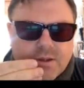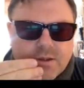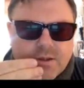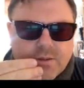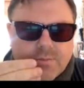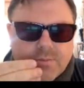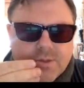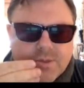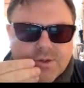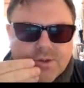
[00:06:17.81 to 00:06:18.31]

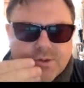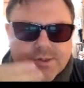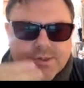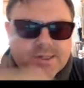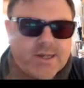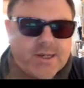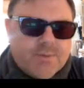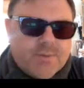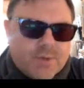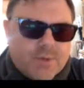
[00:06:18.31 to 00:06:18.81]
been jotted
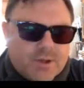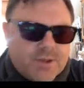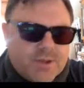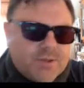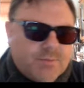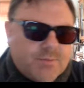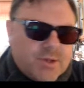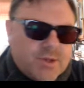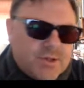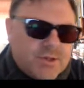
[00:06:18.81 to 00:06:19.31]
down
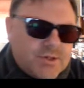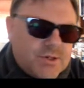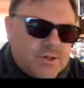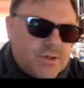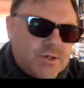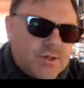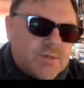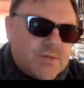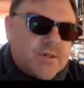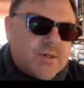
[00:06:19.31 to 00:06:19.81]
by the
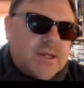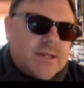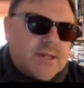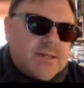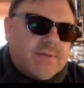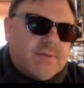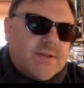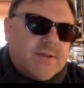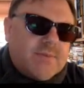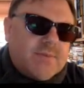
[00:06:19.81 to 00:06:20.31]
students
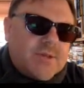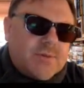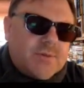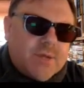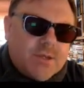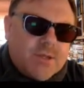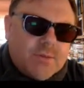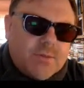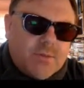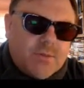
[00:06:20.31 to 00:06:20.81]
collectively between
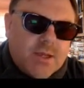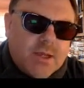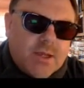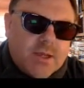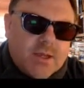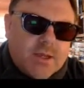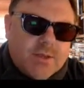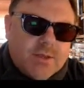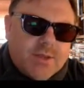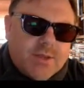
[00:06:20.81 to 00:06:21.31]
them,
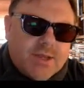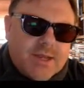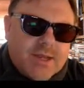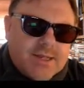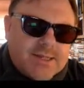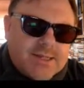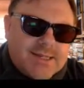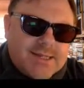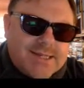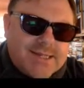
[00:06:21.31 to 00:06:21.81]
they
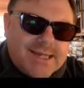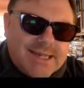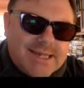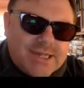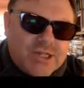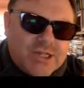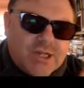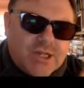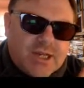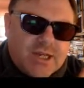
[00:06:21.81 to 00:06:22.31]
then
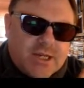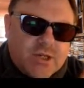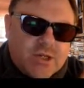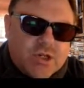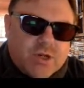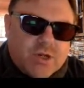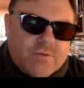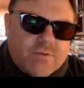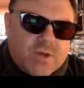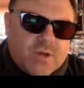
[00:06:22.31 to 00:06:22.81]
teach each
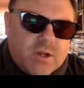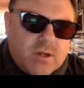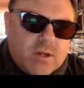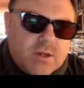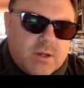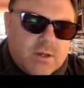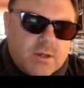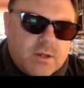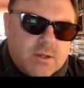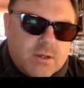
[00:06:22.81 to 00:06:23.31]
other
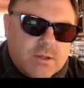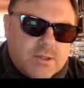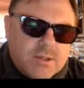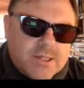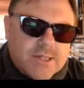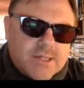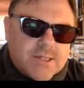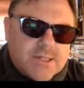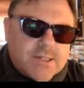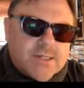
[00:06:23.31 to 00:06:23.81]
the
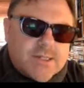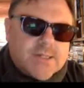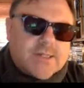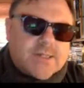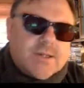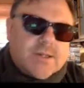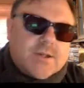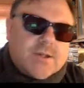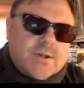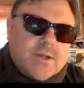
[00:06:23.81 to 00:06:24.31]
sentences.
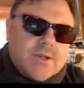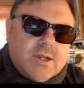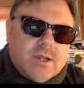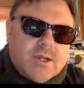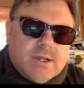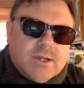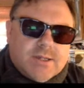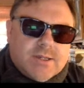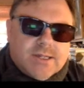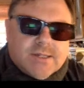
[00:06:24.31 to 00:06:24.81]
So
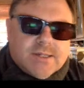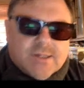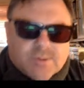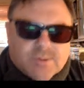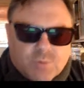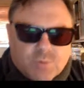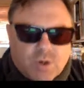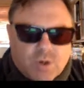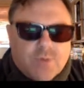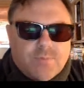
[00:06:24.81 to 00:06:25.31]
sentence
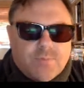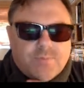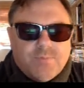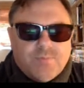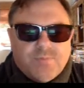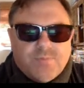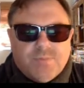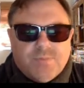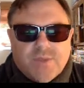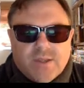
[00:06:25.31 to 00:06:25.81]
1
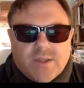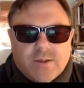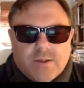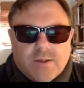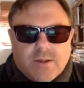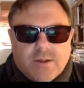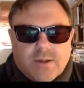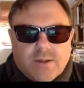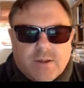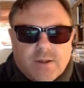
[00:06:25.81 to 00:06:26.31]

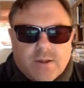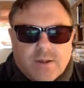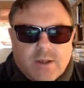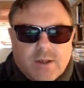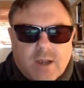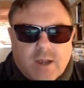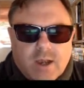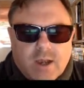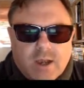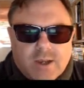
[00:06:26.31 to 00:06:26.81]

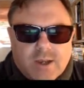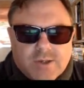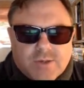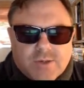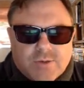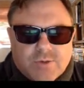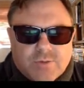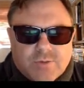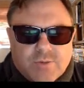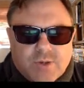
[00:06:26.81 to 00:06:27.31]
is
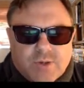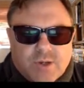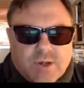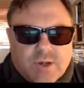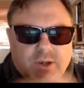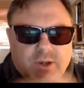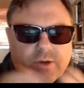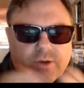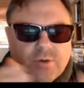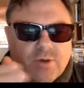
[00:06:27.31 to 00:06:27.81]
taught by
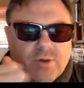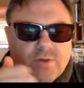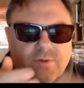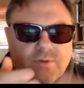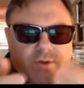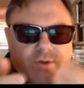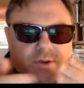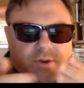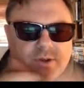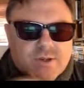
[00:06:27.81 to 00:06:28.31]

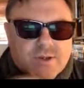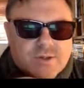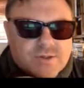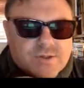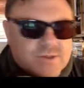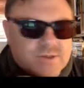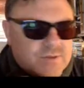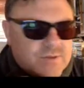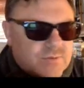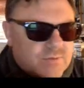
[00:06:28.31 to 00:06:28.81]
whoever
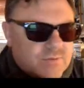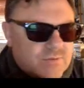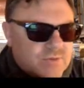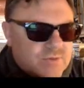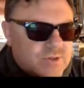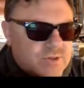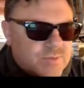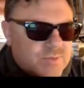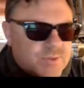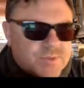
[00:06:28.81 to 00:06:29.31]
is
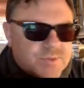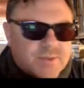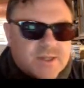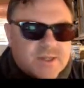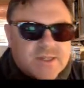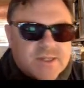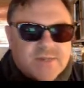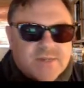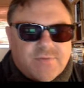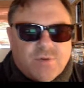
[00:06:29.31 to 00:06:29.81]

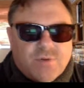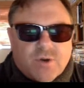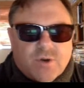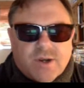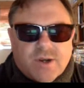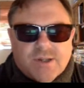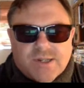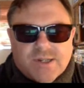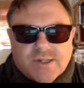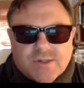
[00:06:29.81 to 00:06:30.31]
responsibility for
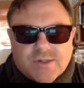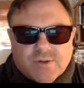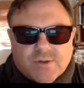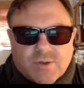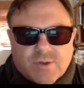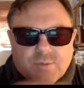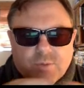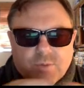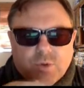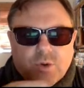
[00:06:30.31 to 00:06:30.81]
it, teaches on the
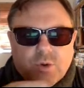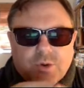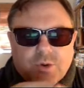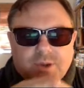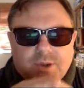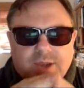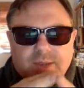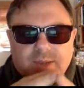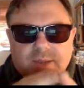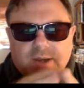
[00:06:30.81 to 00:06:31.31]
board.
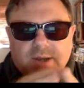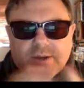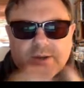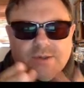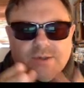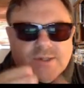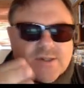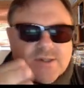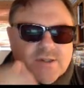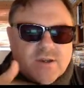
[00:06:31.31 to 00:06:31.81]
They make
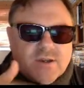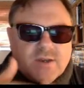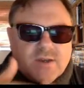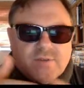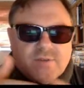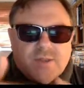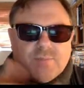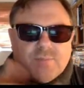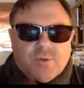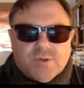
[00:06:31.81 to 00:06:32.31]
notes into either
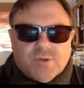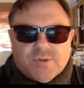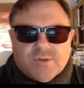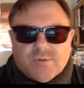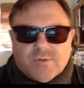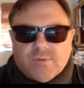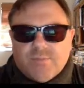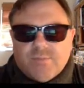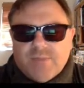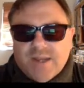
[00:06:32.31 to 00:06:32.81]
their books
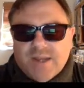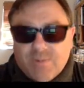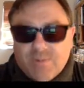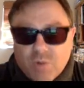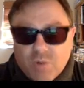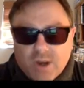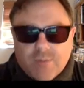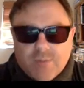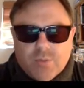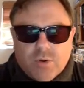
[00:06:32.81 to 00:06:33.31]
or mini
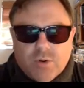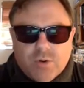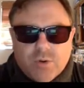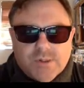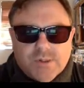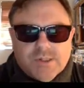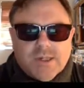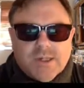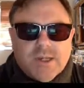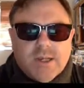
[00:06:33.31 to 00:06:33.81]

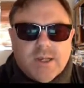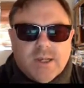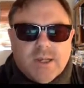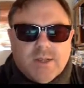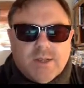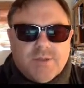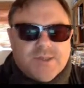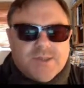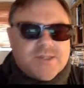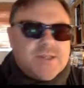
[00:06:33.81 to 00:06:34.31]
whiteboards.
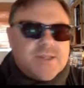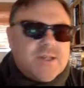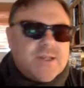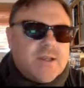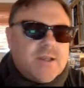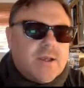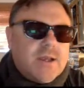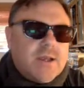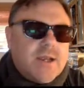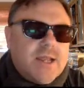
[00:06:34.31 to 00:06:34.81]
This is
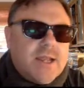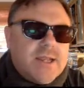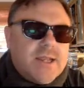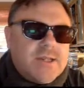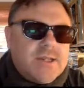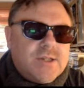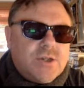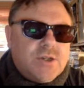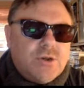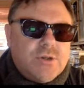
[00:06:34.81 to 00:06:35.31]
an
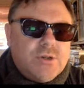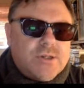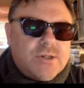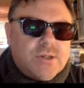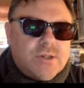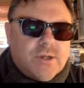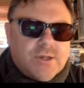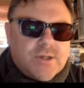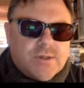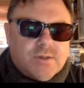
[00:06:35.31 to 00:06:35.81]
A2
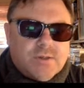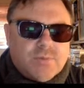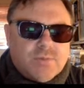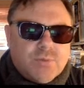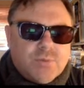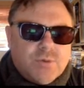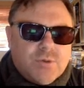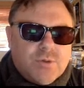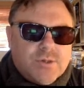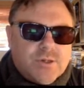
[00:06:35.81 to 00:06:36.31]
sized
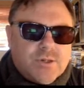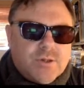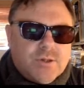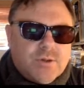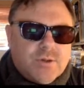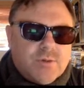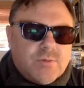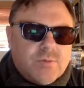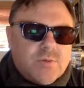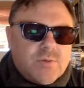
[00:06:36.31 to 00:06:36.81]
board,
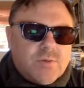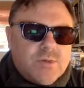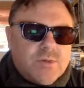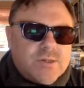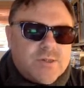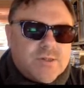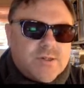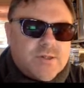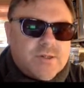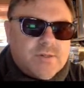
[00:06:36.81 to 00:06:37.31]
so twice the
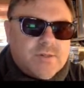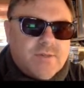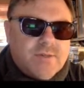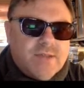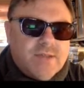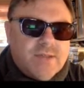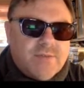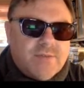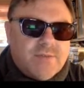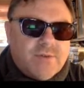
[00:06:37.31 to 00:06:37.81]
size of an
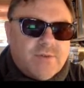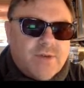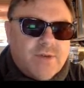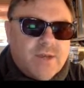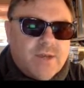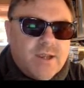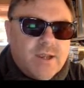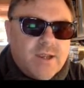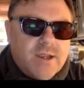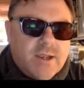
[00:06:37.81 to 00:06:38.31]
A3.
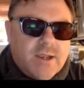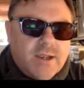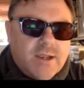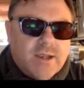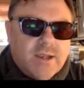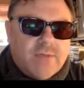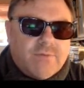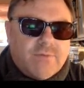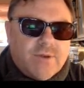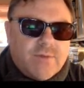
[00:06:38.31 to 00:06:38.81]

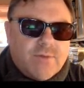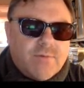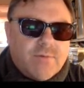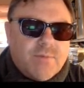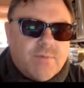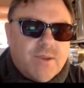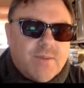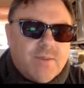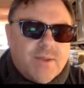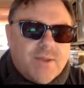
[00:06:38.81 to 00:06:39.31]
A3 would
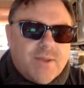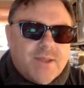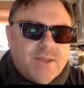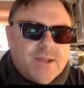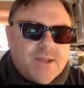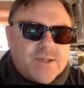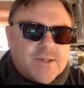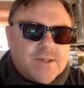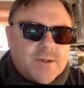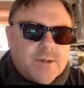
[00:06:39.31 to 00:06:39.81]
be about that
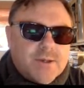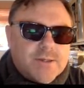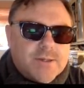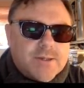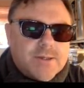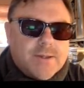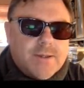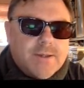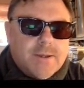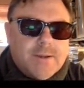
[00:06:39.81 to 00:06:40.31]
size.
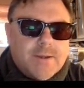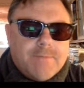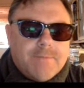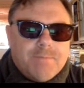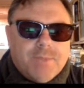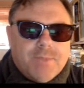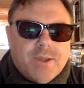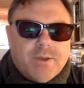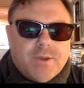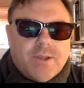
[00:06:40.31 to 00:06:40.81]

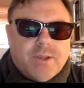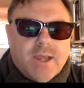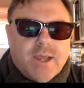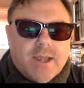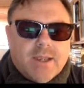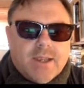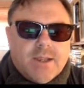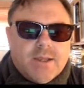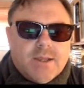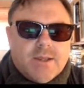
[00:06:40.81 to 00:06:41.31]
Okay,
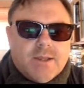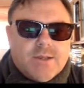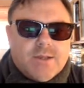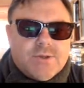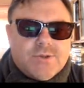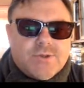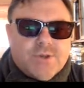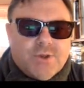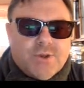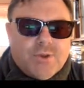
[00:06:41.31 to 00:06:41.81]

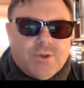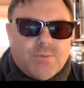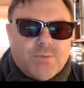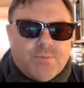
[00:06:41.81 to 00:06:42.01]
so the